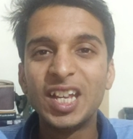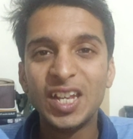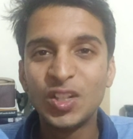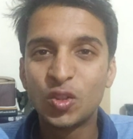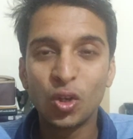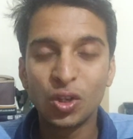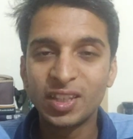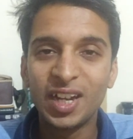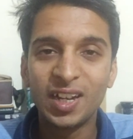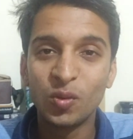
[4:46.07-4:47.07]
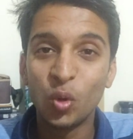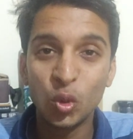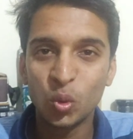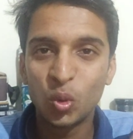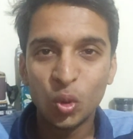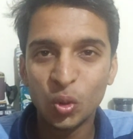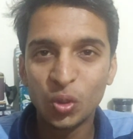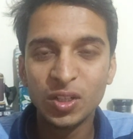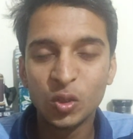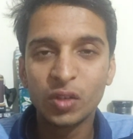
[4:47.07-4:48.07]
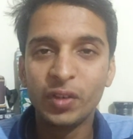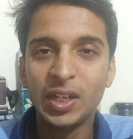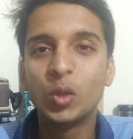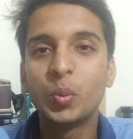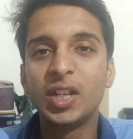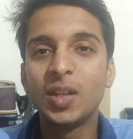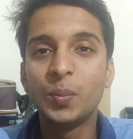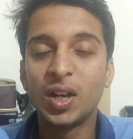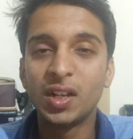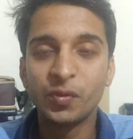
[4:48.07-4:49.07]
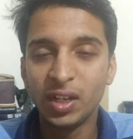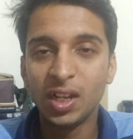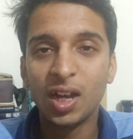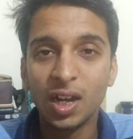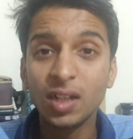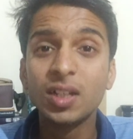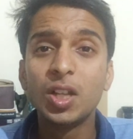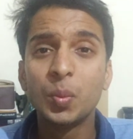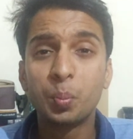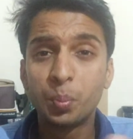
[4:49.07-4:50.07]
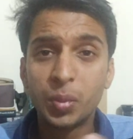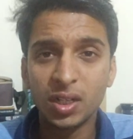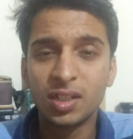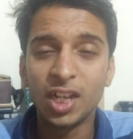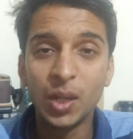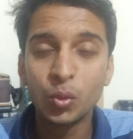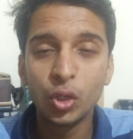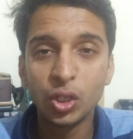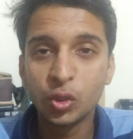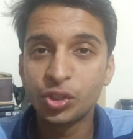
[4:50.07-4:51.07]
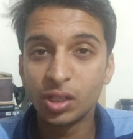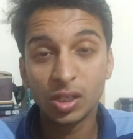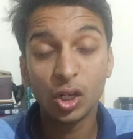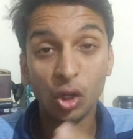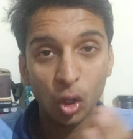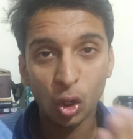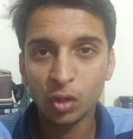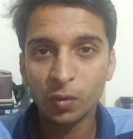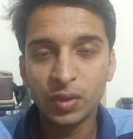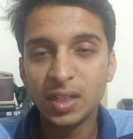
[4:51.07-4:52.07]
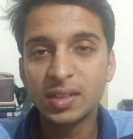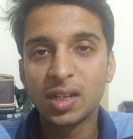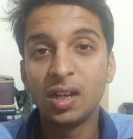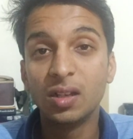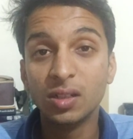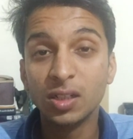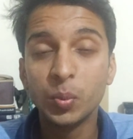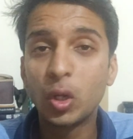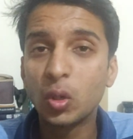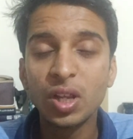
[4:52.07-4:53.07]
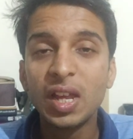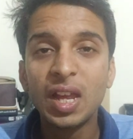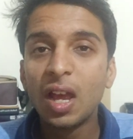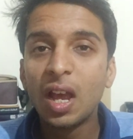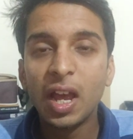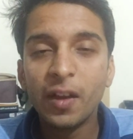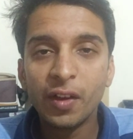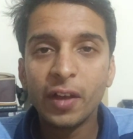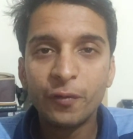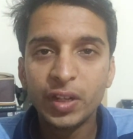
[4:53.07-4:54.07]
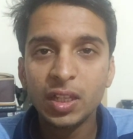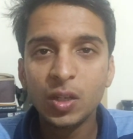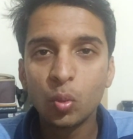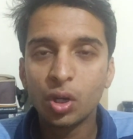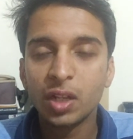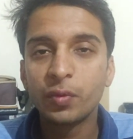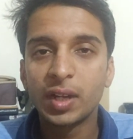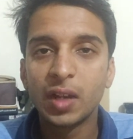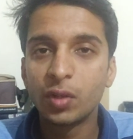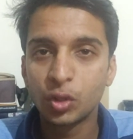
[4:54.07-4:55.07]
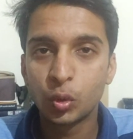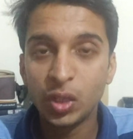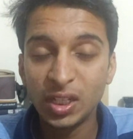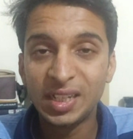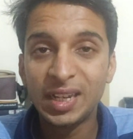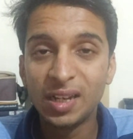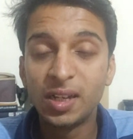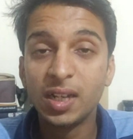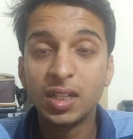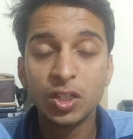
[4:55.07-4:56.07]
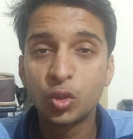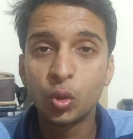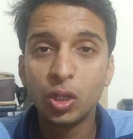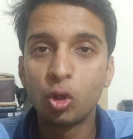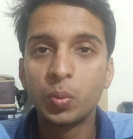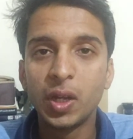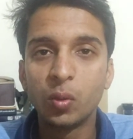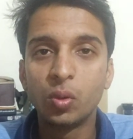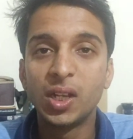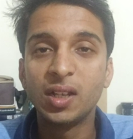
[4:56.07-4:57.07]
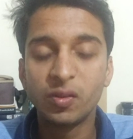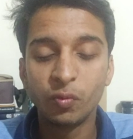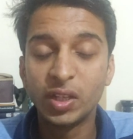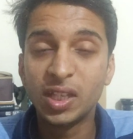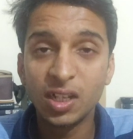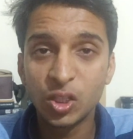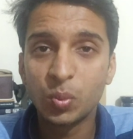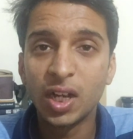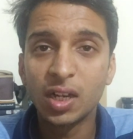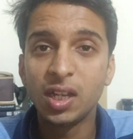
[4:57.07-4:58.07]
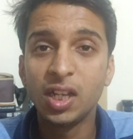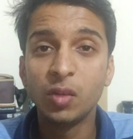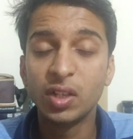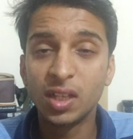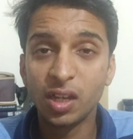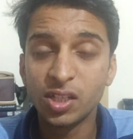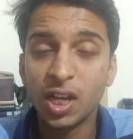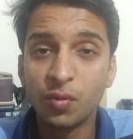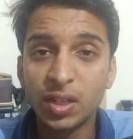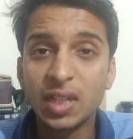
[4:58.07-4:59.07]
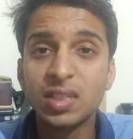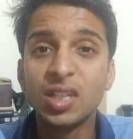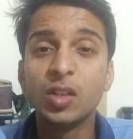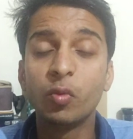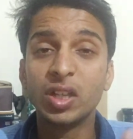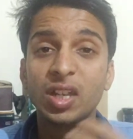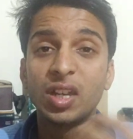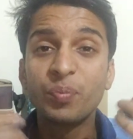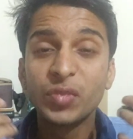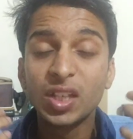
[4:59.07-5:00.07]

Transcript: It's not that I want to go into the video making part very hard, but I'm going to share a lot of things I learned, because everything whatever I was doing till date is doing on my own, like whether it's marketing, whether it's advertising, whether